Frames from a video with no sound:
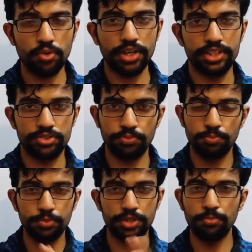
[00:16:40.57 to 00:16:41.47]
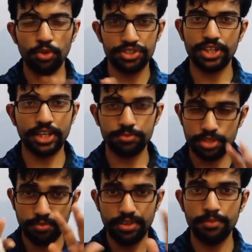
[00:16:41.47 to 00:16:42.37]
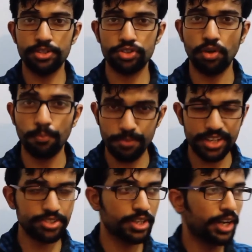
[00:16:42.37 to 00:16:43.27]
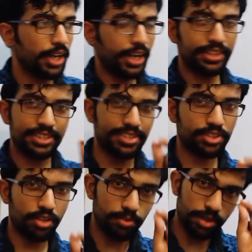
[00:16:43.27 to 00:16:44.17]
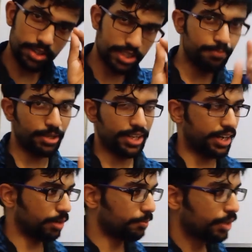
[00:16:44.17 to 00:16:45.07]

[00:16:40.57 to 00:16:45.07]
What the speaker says: Okay, so the bookish diagrams are very much complex, and this is a simple diagram.